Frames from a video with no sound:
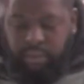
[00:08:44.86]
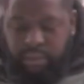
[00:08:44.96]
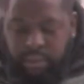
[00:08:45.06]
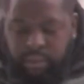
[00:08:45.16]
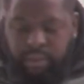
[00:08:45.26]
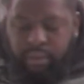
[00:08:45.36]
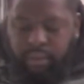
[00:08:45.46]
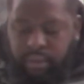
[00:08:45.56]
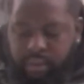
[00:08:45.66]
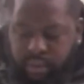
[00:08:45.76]

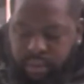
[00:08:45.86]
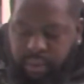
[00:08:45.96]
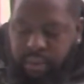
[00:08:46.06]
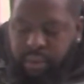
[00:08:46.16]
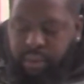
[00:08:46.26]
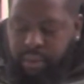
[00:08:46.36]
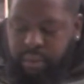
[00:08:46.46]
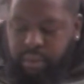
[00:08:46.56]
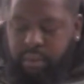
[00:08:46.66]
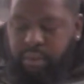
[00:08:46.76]

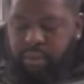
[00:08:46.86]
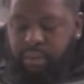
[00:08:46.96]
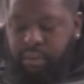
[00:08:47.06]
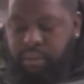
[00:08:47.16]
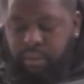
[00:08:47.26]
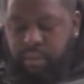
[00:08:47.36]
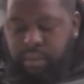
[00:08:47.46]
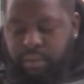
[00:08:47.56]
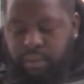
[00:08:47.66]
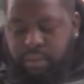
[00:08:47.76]

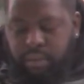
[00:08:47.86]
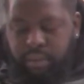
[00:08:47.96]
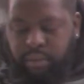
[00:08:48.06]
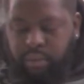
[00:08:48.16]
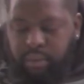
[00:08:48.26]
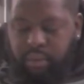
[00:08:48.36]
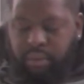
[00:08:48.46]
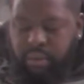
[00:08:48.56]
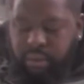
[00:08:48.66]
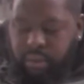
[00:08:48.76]

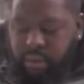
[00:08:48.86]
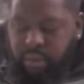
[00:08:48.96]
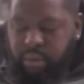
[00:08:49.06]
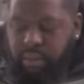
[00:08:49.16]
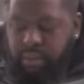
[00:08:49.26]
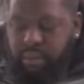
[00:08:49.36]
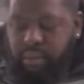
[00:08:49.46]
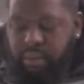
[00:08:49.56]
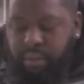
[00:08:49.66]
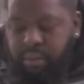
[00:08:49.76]

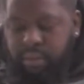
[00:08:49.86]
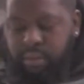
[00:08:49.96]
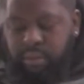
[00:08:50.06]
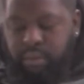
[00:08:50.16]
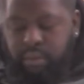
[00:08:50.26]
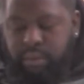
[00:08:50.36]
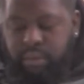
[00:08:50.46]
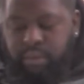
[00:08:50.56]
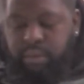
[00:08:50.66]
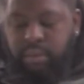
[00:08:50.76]

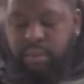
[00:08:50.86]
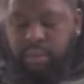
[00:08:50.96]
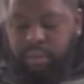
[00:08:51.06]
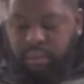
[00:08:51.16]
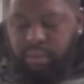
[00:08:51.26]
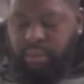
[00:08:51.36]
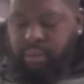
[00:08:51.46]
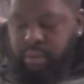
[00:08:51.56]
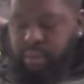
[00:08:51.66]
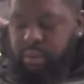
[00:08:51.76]

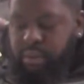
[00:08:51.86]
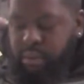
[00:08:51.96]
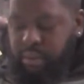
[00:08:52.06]
[no speech]